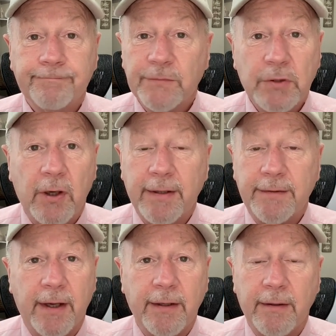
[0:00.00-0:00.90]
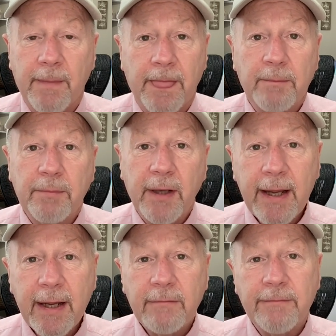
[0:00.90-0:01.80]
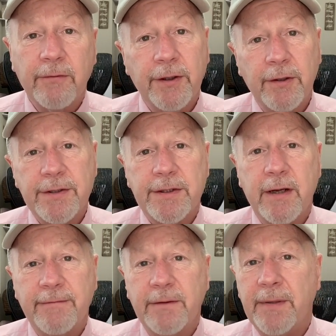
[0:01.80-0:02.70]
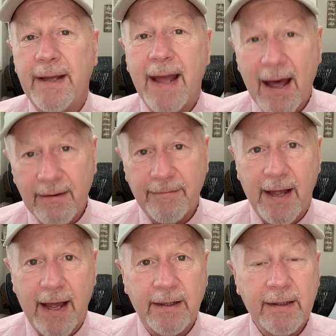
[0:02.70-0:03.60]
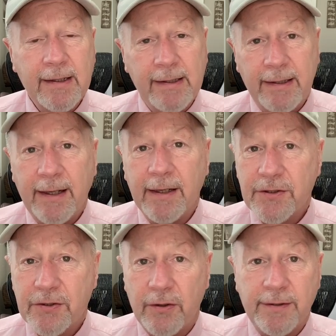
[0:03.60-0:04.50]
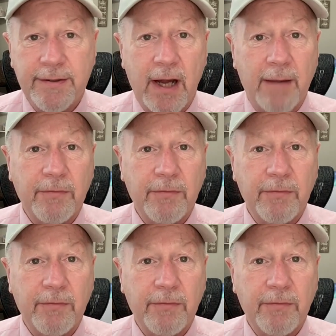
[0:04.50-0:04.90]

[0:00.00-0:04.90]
That's all I can tell you. Plan for yourself to be out of that in a certain time.